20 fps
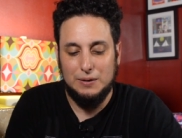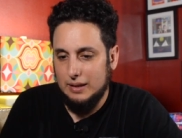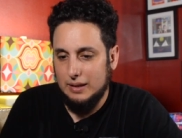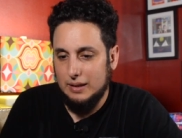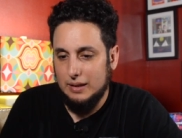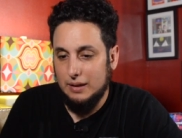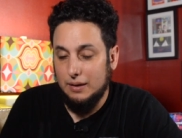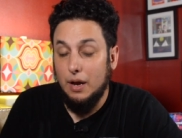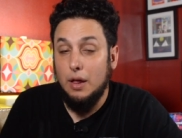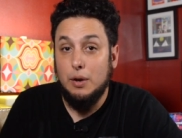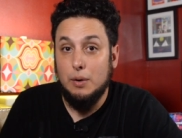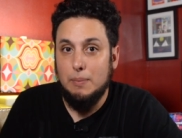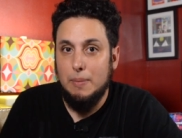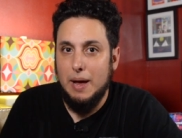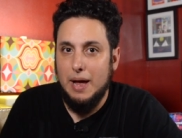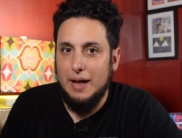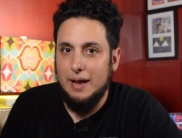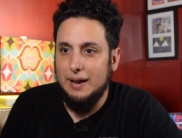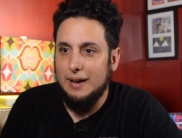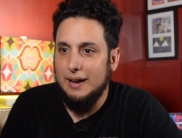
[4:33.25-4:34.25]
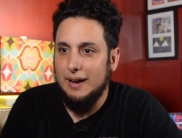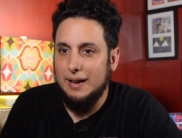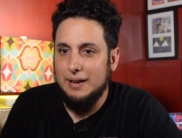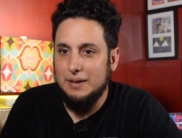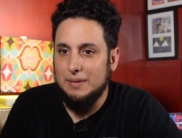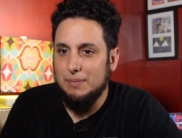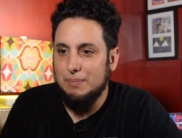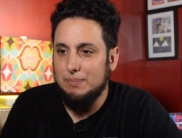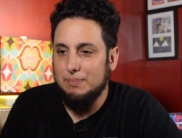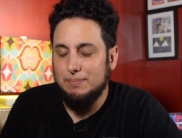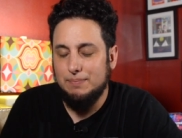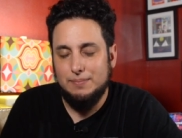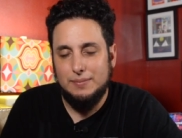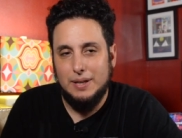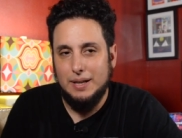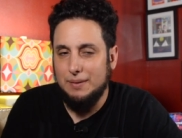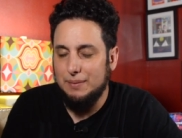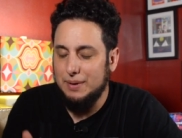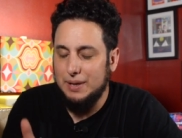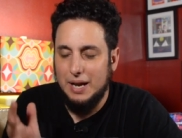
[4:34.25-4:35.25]
Uh, another pet had
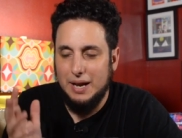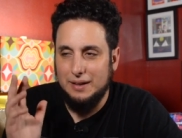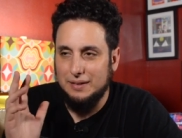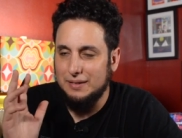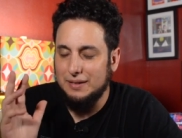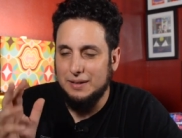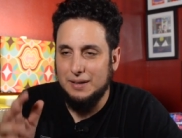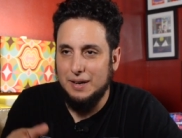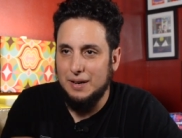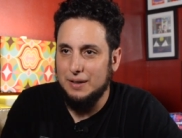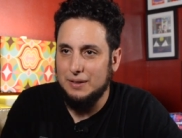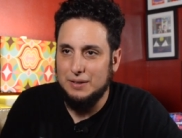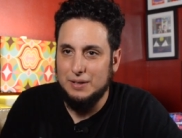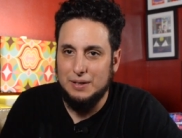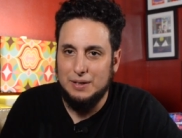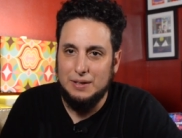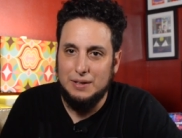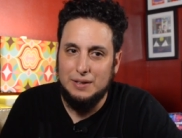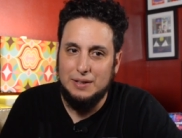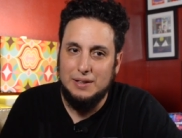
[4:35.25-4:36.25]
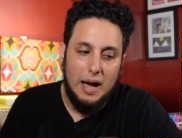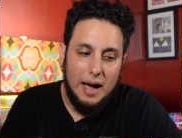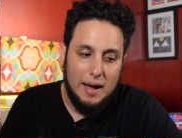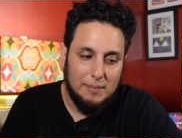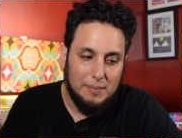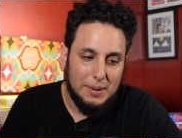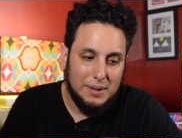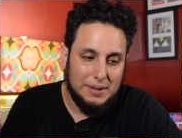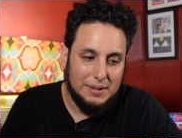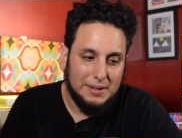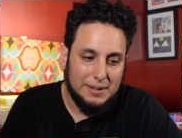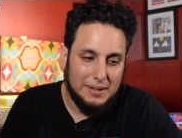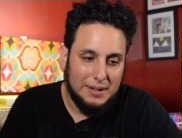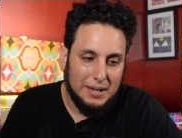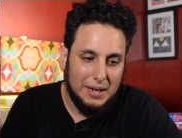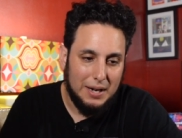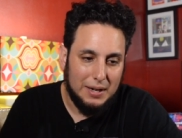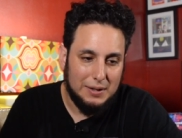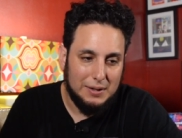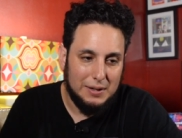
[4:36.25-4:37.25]
to be taken to the doctor. I've been to the
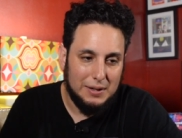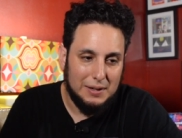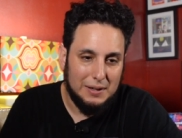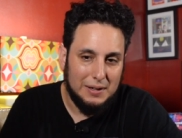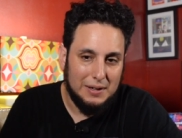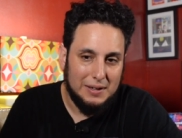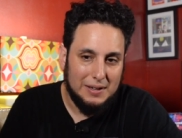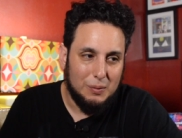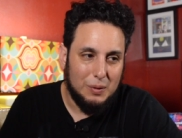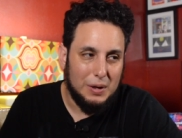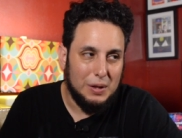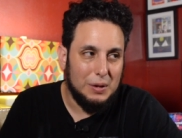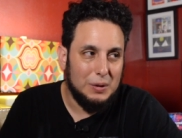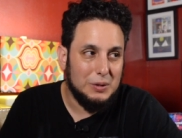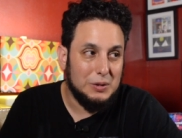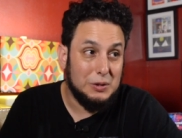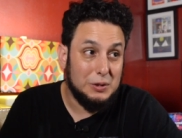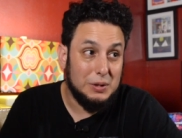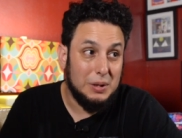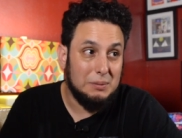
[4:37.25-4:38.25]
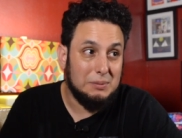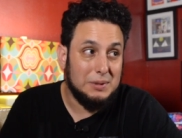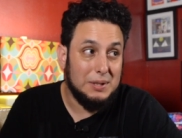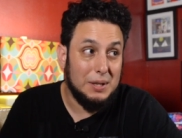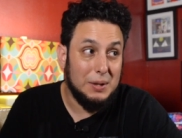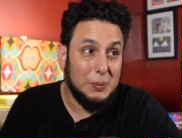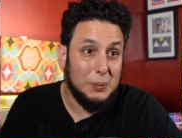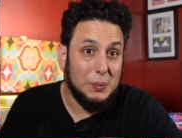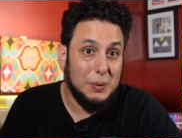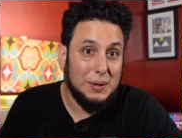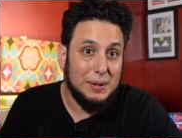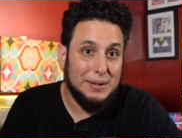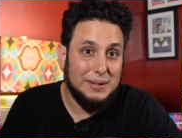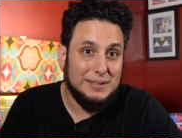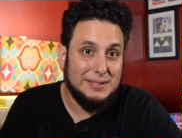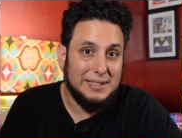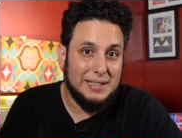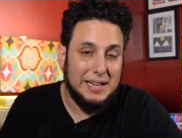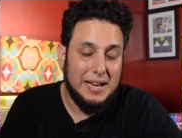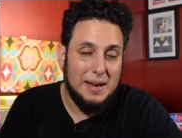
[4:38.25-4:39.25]
doctor. One of those trips to the
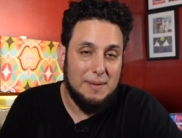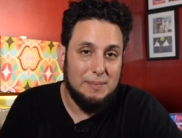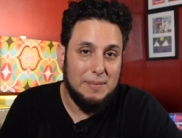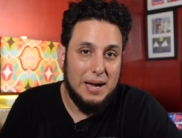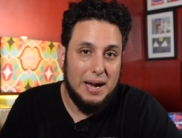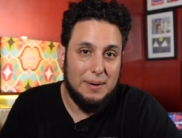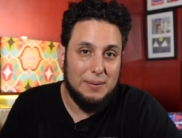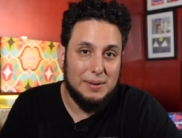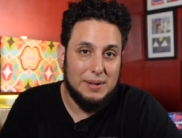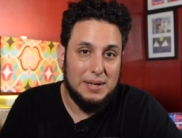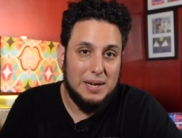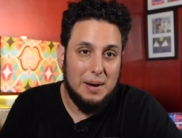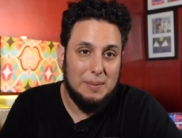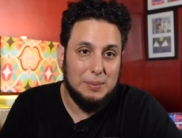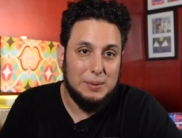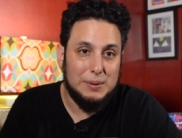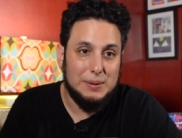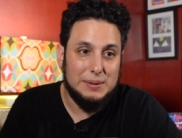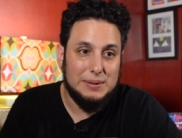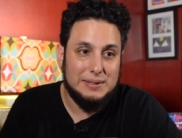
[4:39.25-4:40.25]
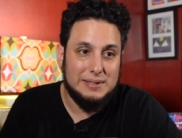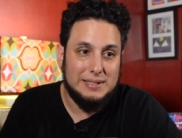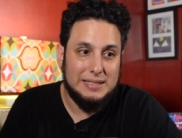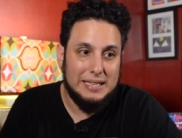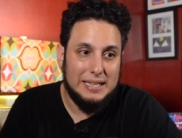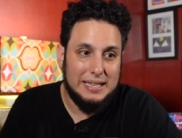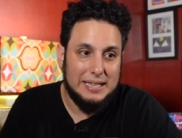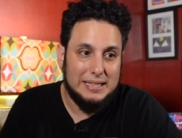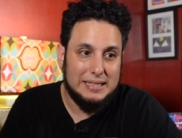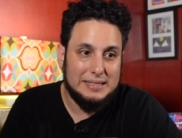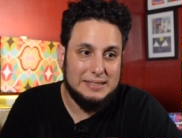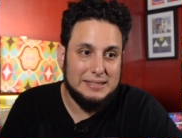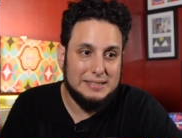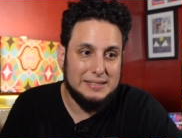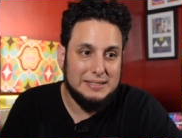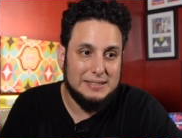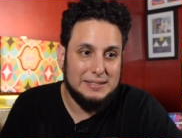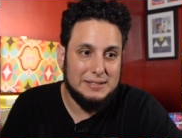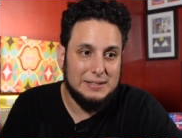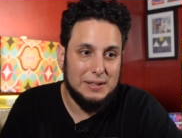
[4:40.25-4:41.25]
woods, I came back with a couple ticks,
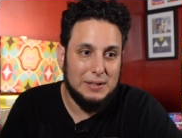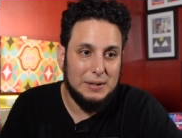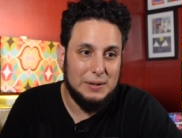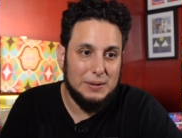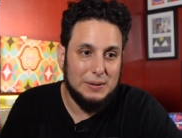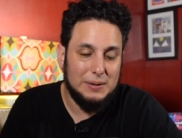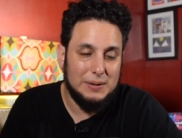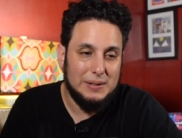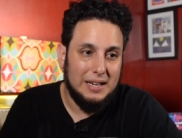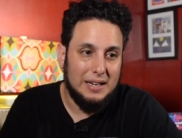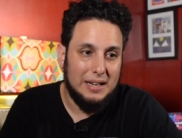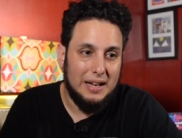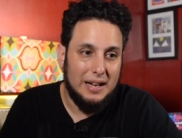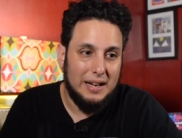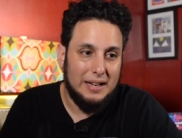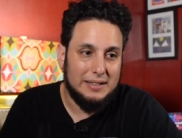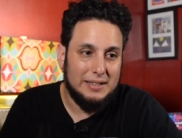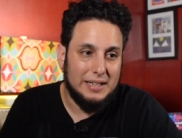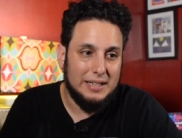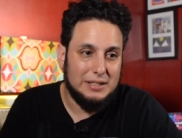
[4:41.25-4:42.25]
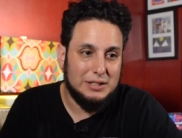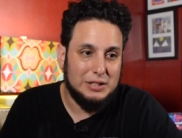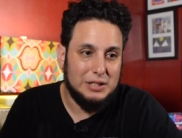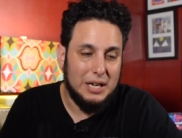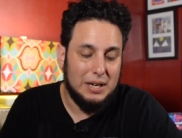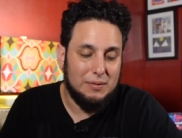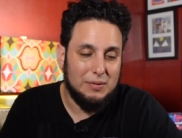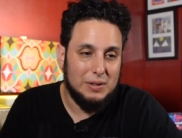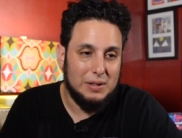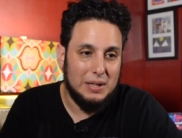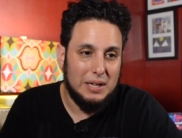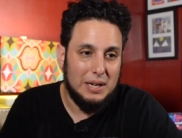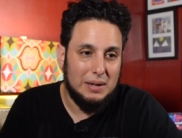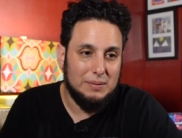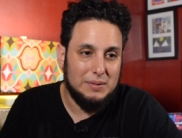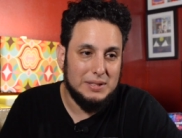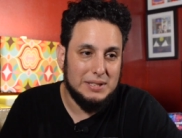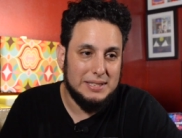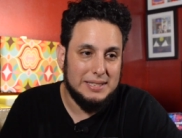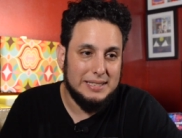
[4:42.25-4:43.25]
so I had to get checked for
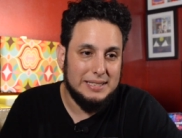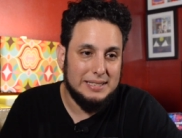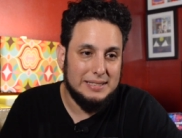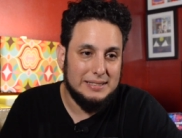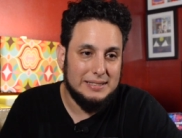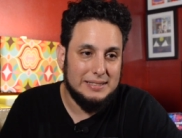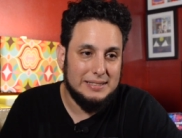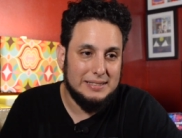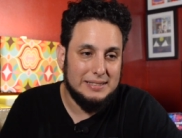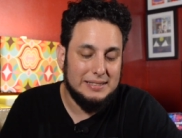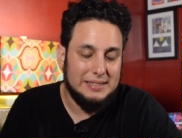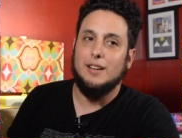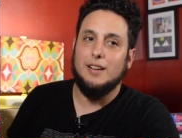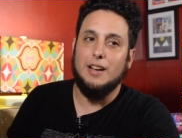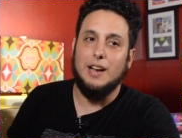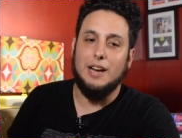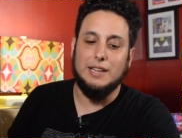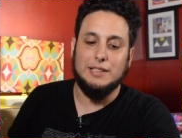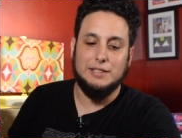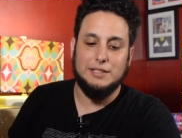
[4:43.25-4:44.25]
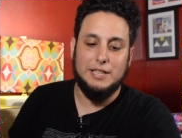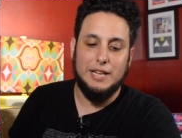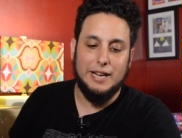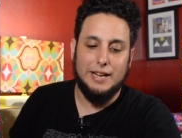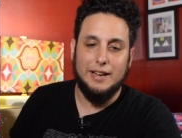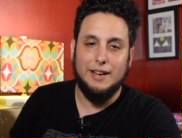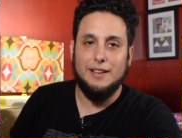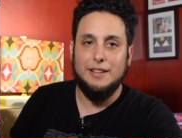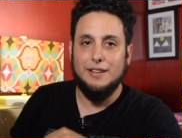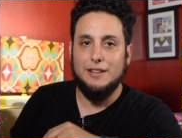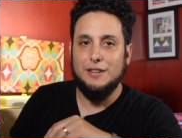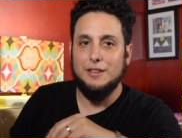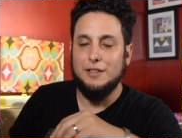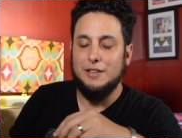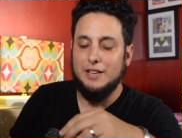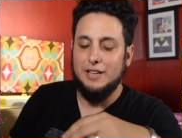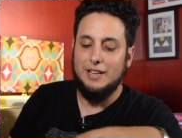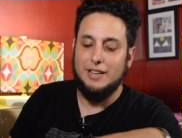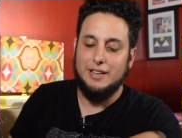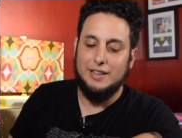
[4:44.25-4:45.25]
Lyme disease. Got a ticket the other
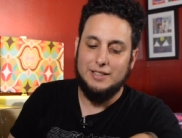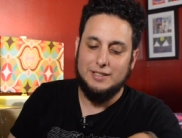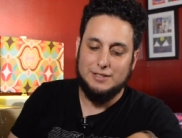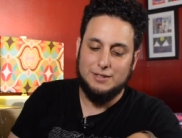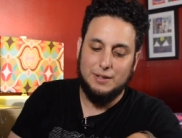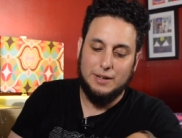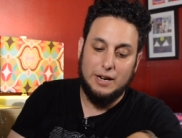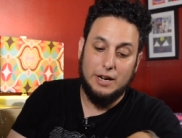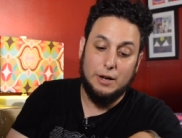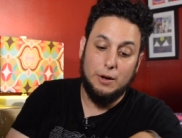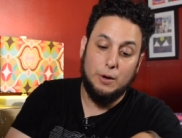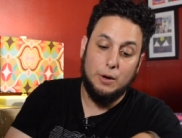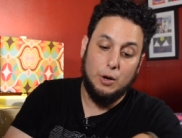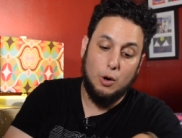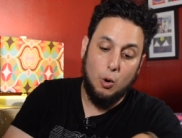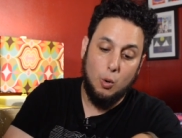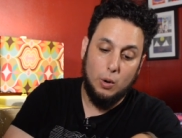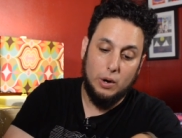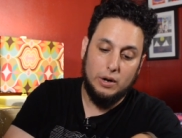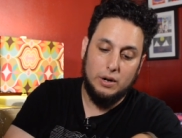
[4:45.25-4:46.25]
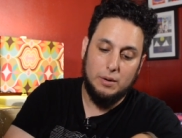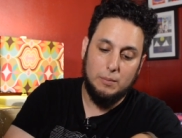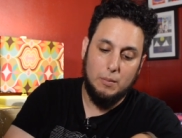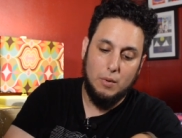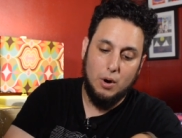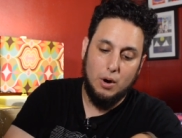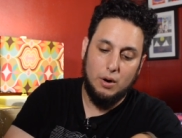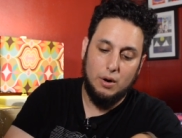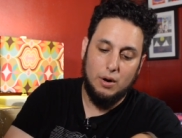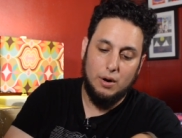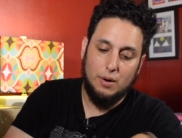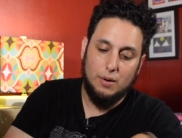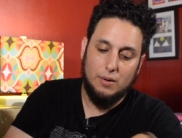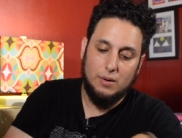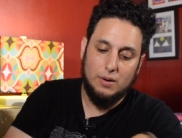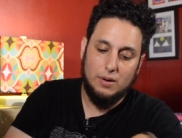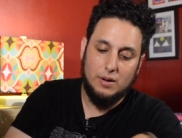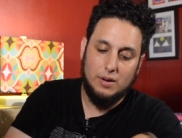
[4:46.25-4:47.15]
day, so I gotta go to court tomorrow.